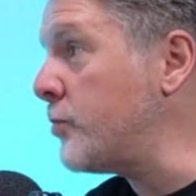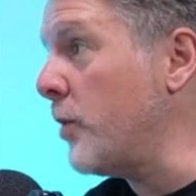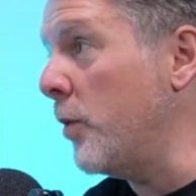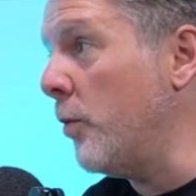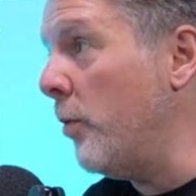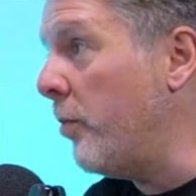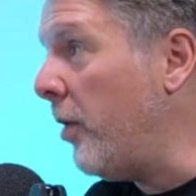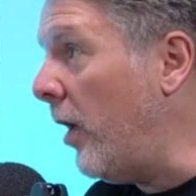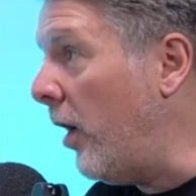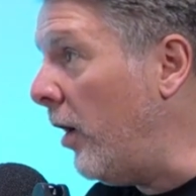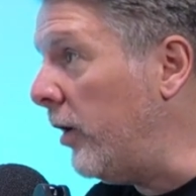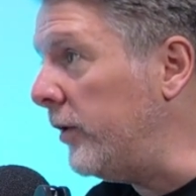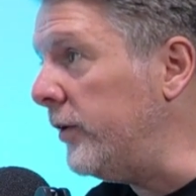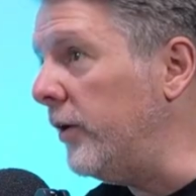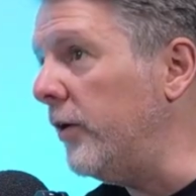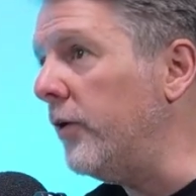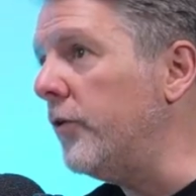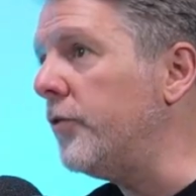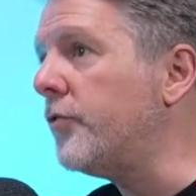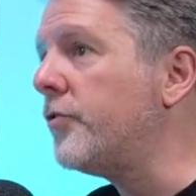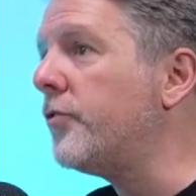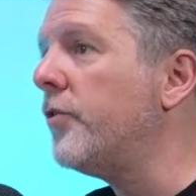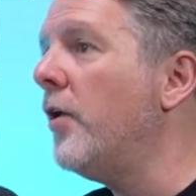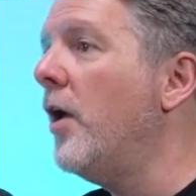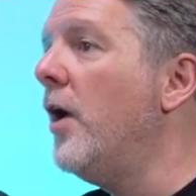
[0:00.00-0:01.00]
We were
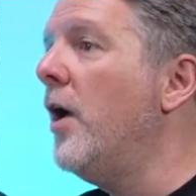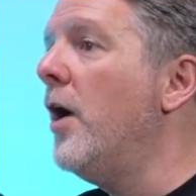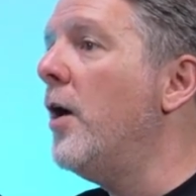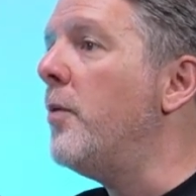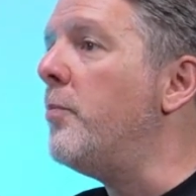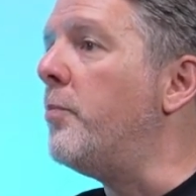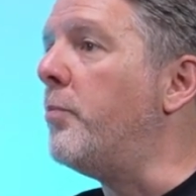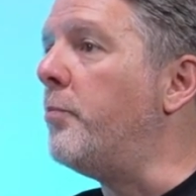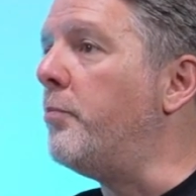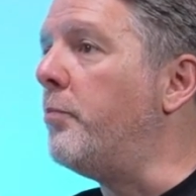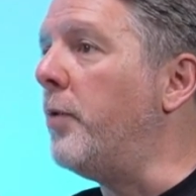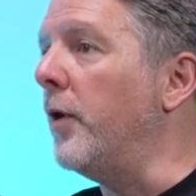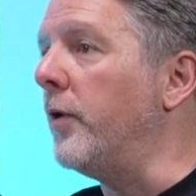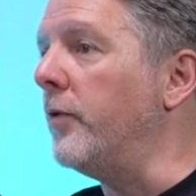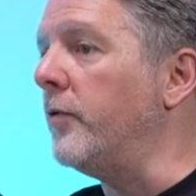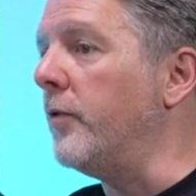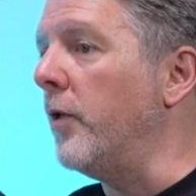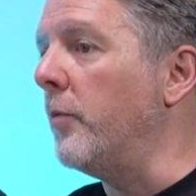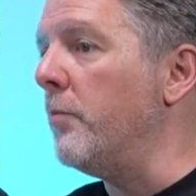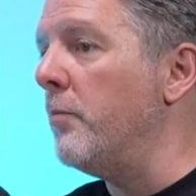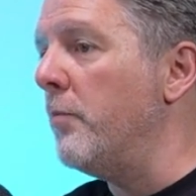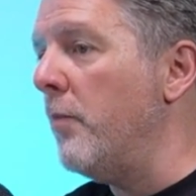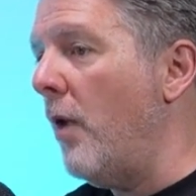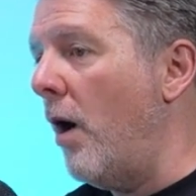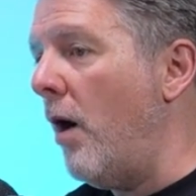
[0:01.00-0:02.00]
partners, but
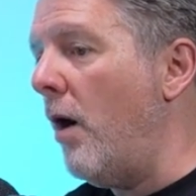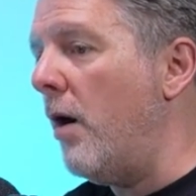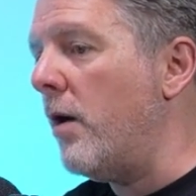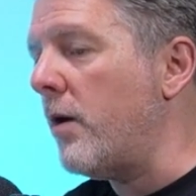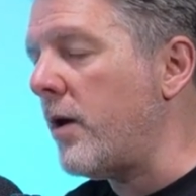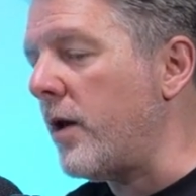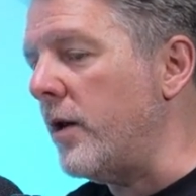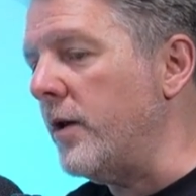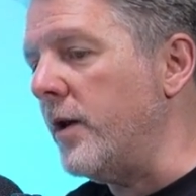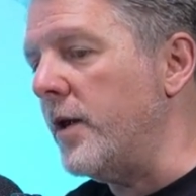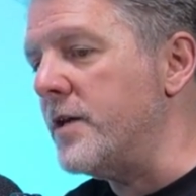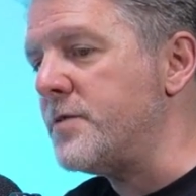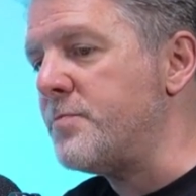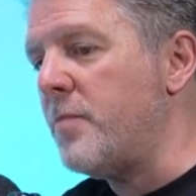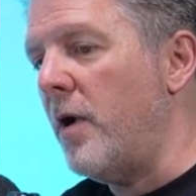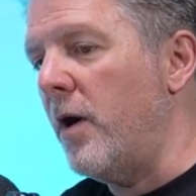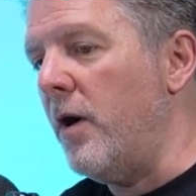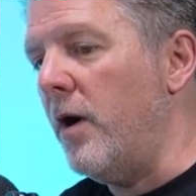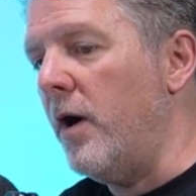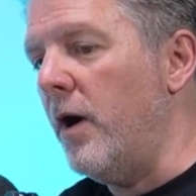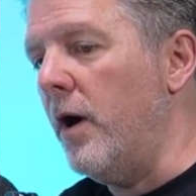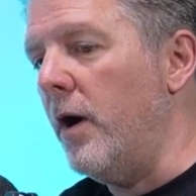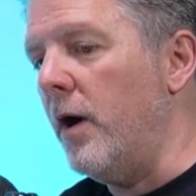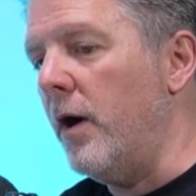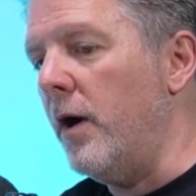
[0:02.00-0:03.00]
Bert and his
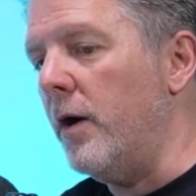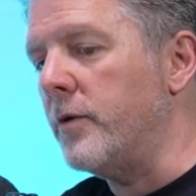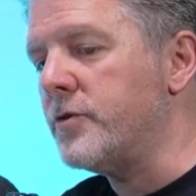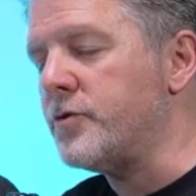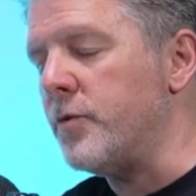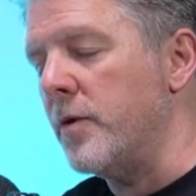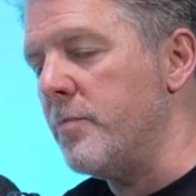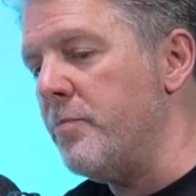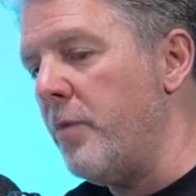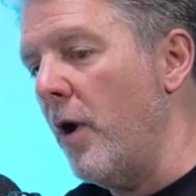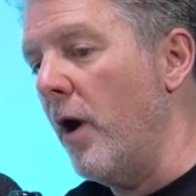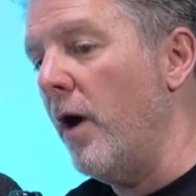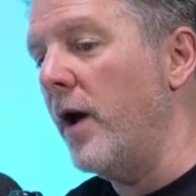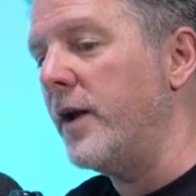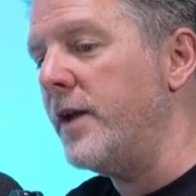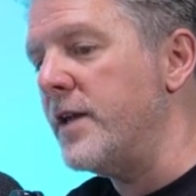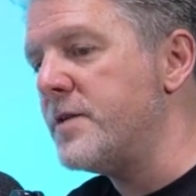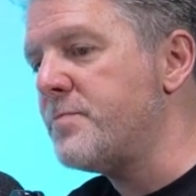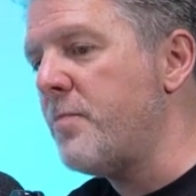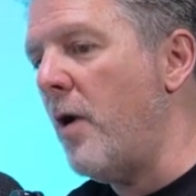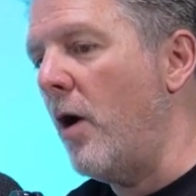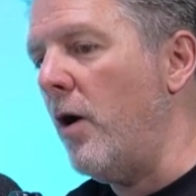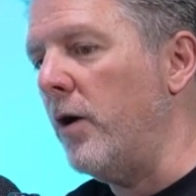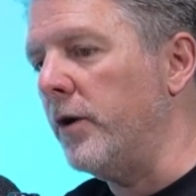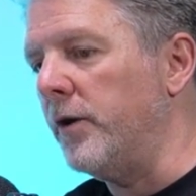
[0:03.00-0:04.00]

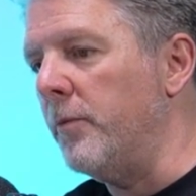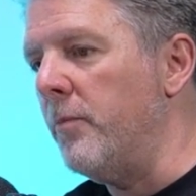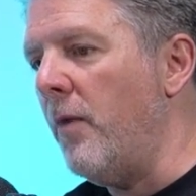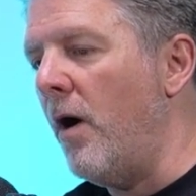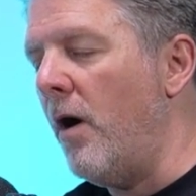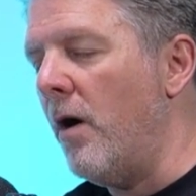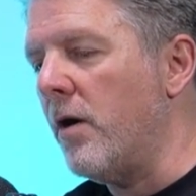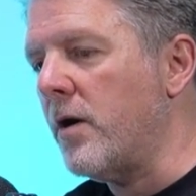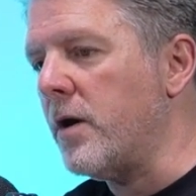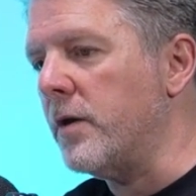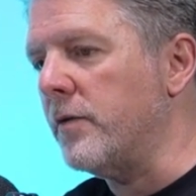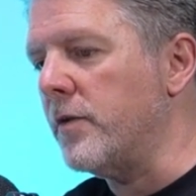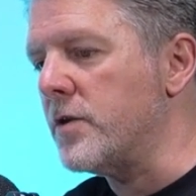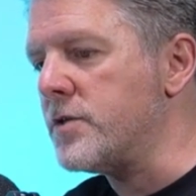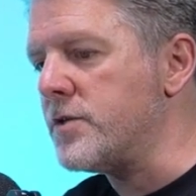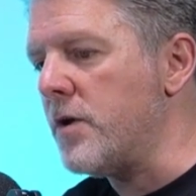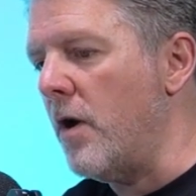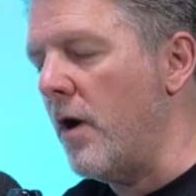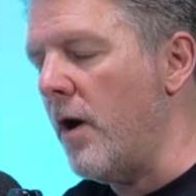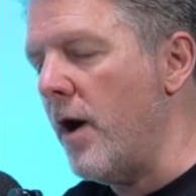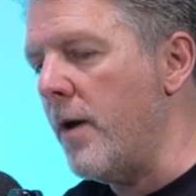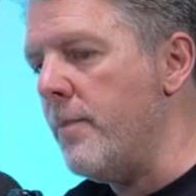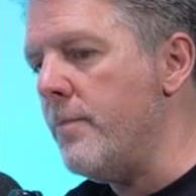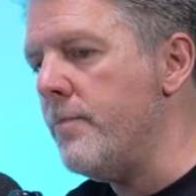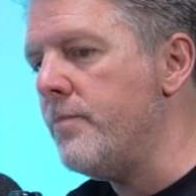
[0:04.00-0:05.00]
partner Mark at the
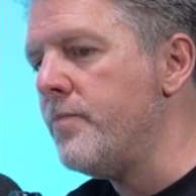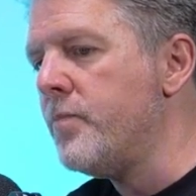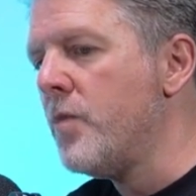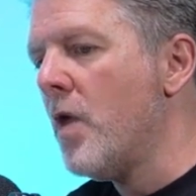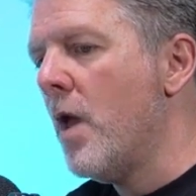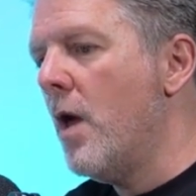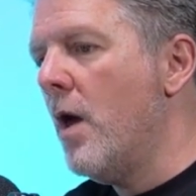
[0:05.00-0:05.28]
time